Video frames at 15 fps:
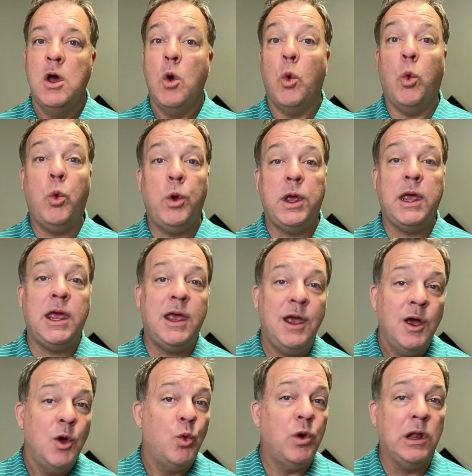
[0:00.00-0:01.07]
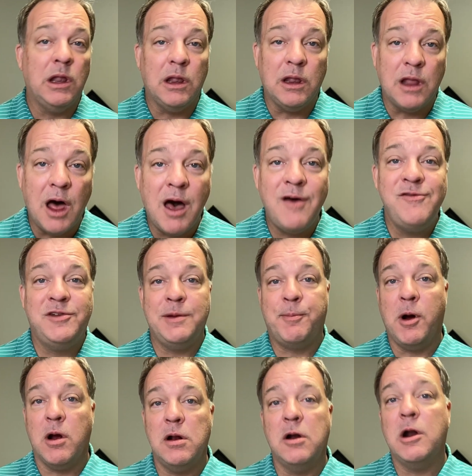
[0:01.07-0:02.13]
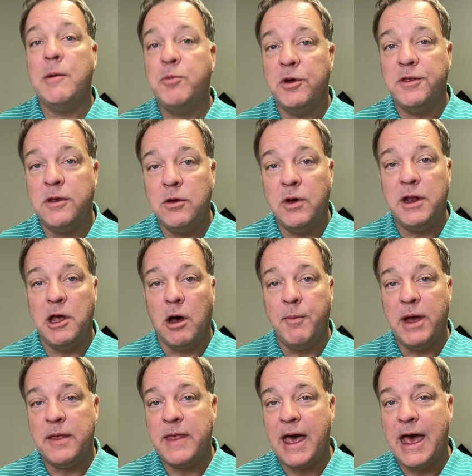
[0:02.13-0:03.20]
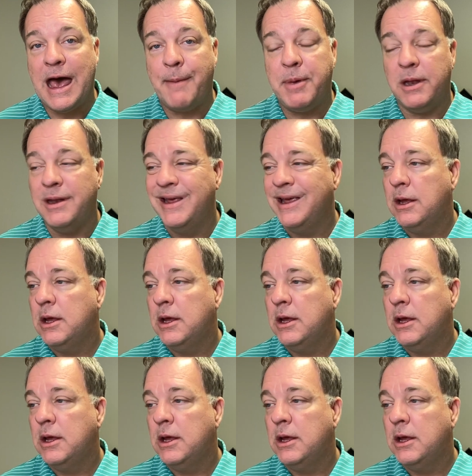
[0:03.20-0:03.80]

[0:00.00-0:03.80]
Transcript: we would love to partner up with you and help make that happen.